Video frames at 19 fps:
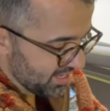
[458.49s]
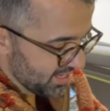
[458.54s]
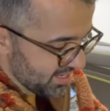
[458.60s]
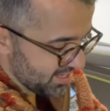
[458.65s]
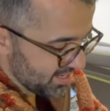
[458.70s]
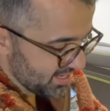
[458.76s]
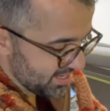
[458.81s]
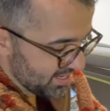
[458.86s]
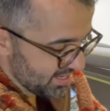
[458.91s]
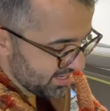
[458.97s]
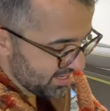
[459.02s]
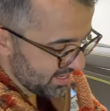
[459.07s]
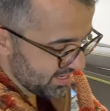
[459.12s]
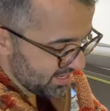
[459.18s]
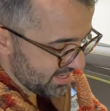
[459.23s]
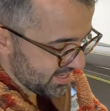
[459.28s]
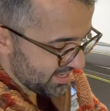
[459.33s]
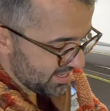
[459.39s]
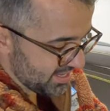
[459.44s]
it
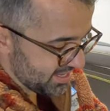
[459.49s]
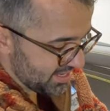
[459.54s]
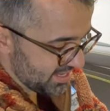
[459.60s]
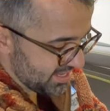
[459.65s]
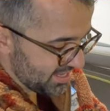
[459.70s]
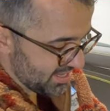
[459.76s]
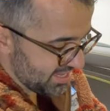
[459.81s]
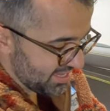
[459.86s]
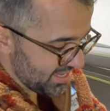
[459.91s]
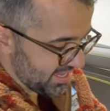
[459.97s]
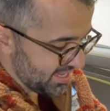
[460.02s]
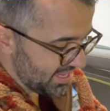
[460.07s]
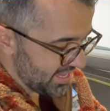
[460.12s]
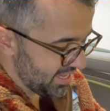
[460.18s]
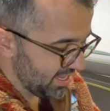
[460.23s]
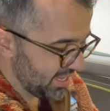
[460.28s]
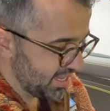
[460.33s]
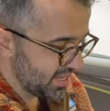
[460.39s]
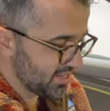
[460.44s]

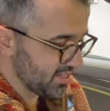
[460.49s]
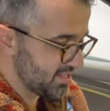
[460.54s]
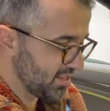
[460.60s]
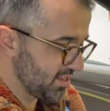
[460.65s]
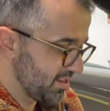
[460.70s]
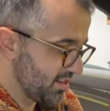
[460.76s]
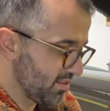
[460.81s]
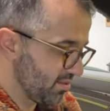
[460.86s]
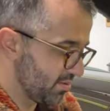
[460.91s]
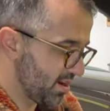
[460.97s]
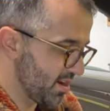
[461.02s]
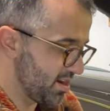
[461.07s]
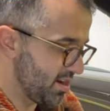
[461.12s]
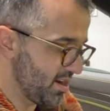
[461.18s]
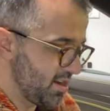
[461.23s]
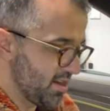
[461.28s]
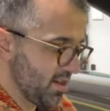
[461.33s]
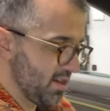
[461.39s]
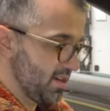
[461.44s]
against the thread.
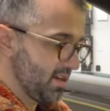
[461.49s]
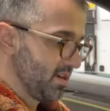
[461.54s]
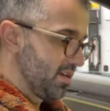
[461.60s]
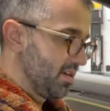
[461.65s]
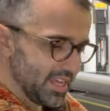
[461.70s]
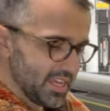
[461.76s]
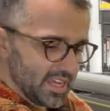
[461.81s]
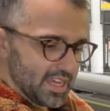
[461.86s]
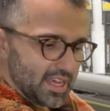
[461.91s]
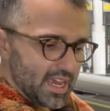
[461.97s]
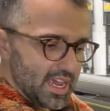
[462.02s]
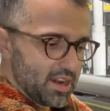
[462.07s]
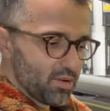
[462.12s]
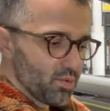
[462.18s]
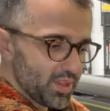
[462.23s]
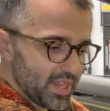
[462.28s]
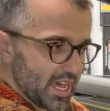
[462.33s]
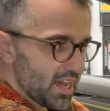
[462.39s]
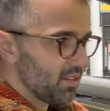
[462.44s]

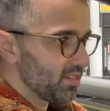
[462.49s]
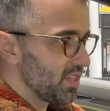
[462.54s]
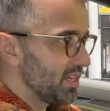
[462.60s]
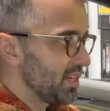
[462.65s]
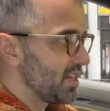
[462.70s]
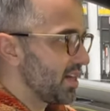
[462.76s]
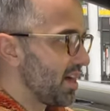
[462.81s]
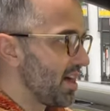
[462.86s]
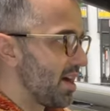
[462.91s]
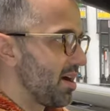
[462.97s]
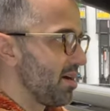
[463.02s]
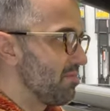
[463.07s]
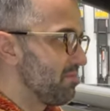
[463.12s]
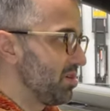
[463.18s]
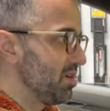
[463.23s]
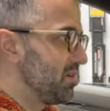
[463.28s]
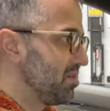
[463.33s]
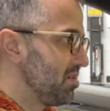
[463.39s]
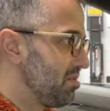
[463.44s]
And without the knob,